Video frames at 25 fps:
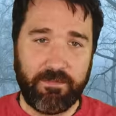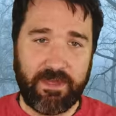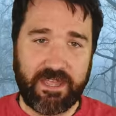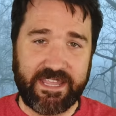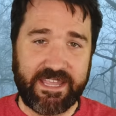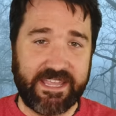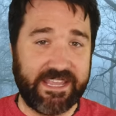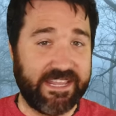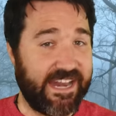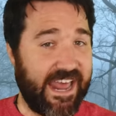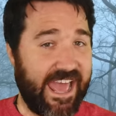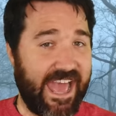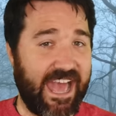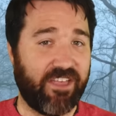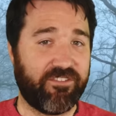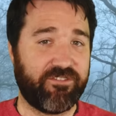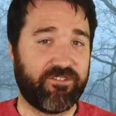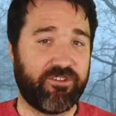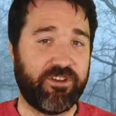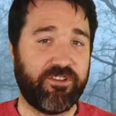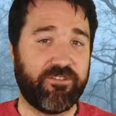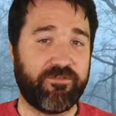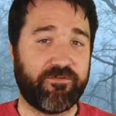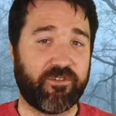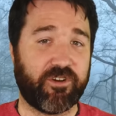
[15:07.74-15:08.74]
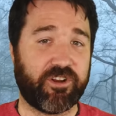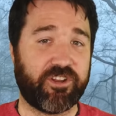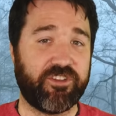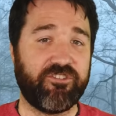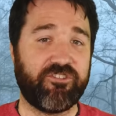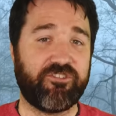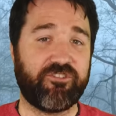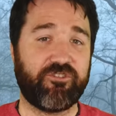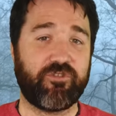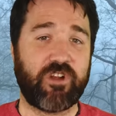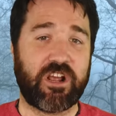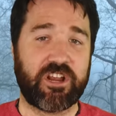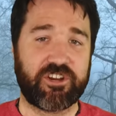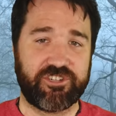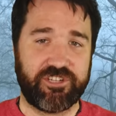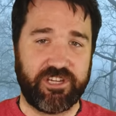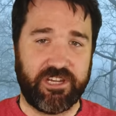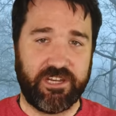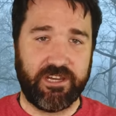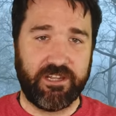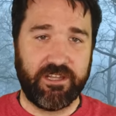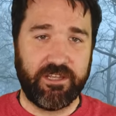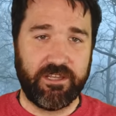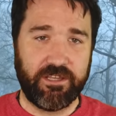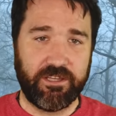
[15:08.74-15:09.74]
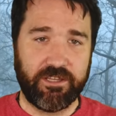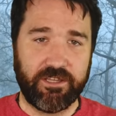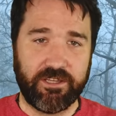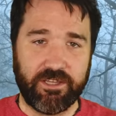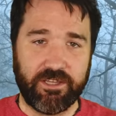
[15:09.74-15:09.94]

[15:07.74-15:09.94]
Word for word: making it hazardous for construction.